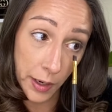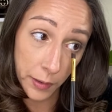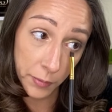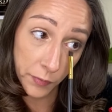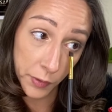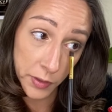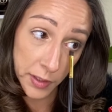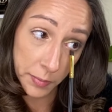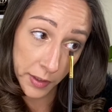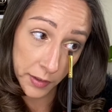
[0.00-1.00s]
before you dip
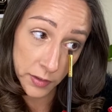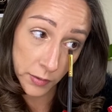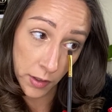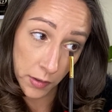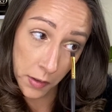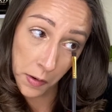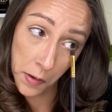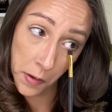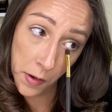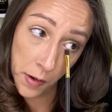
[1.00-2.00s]
in it too long.
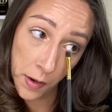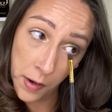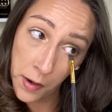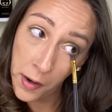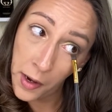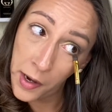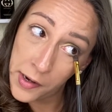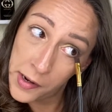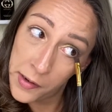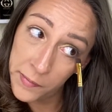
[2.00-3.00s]
And I
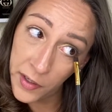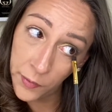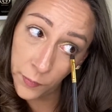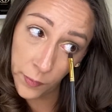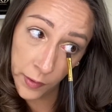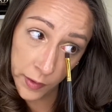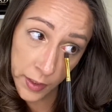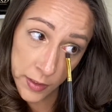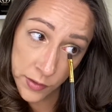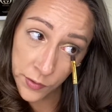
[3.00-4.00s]
am going to run
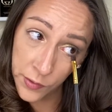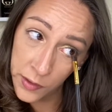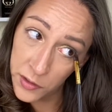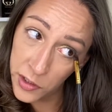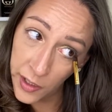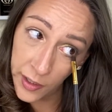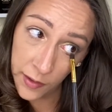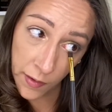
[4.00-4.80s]
this green shade